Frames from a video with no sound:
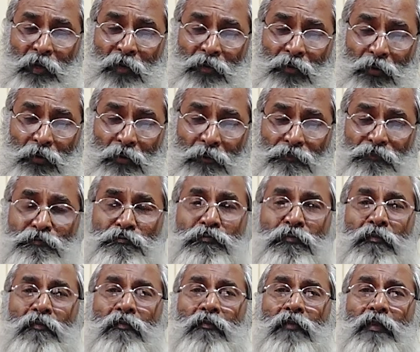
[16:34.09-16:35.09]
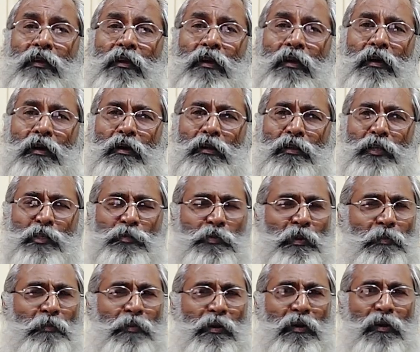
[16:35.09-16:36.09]
So these
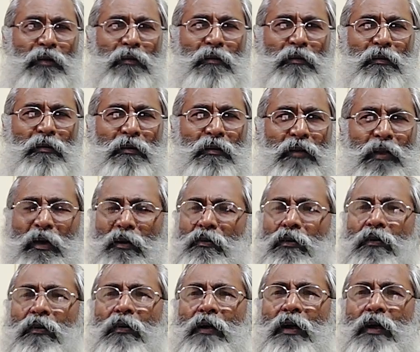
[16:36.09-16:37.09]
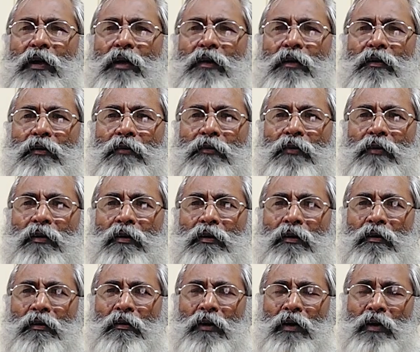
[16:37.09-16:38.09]
people love and
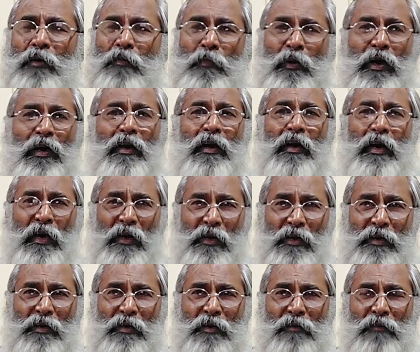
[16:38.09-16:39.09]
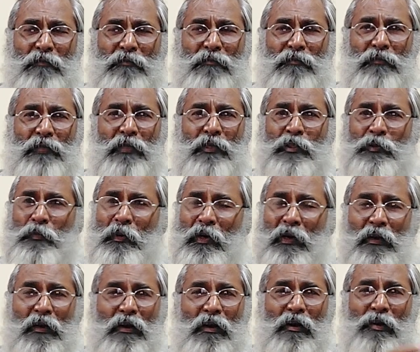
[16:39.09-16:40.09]
admire art. They
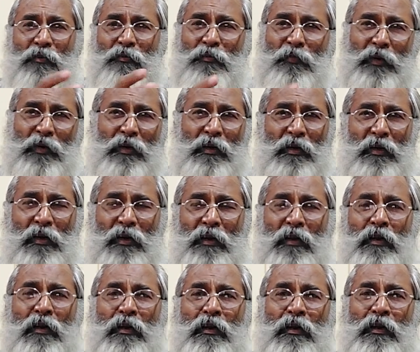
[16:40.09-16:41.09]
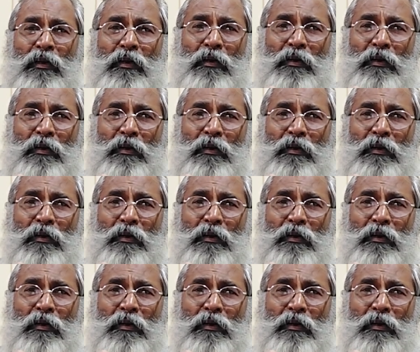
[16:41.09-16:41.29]
spend a lot of money on